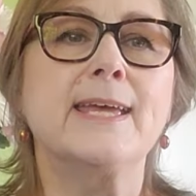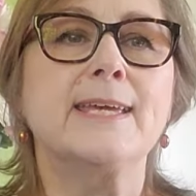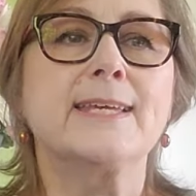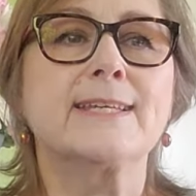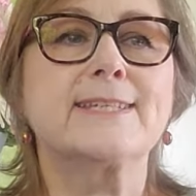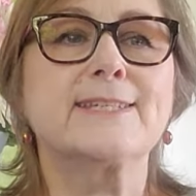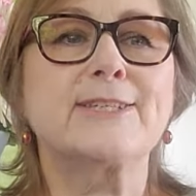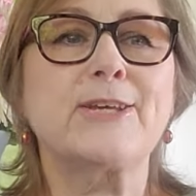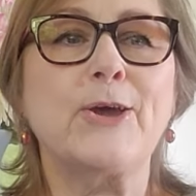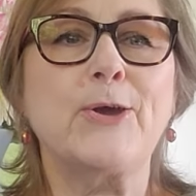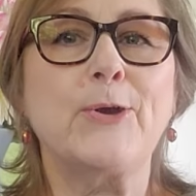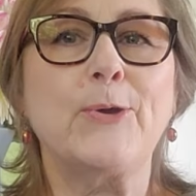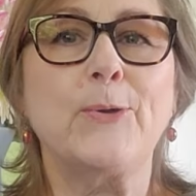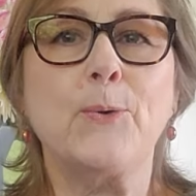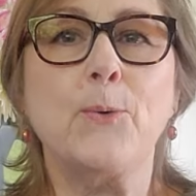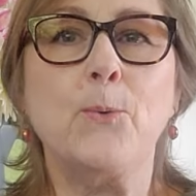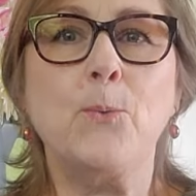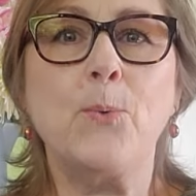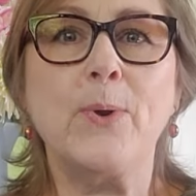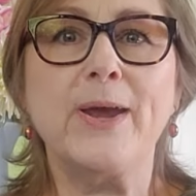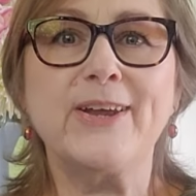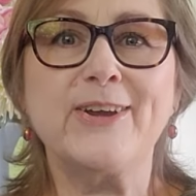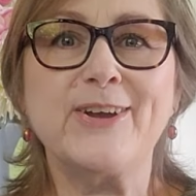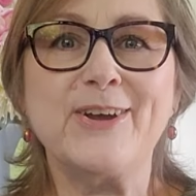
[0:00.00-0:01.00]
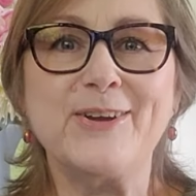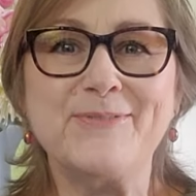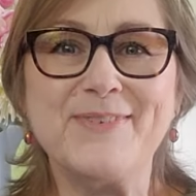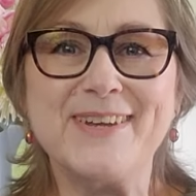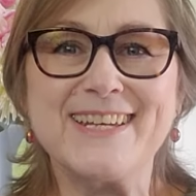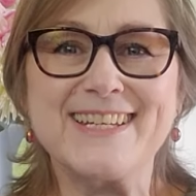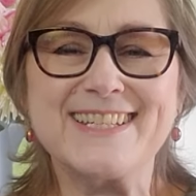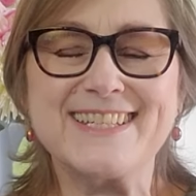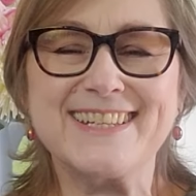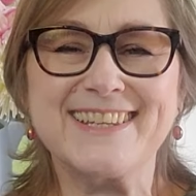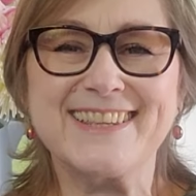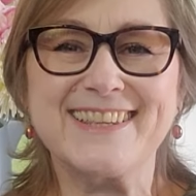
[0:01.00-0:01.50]
So when I
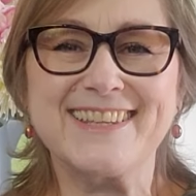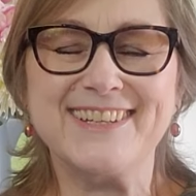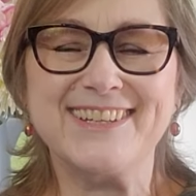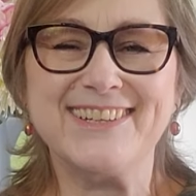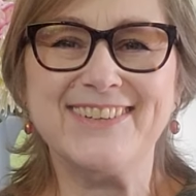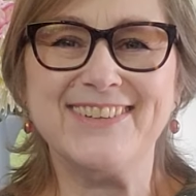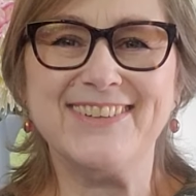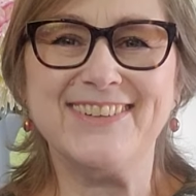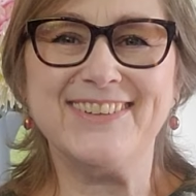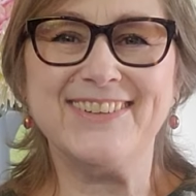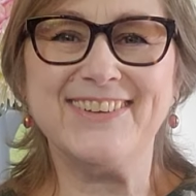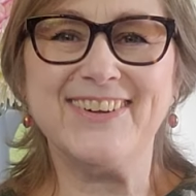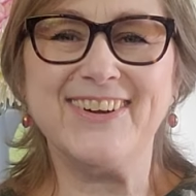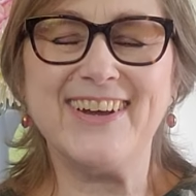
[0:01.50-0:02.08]
went to the loo,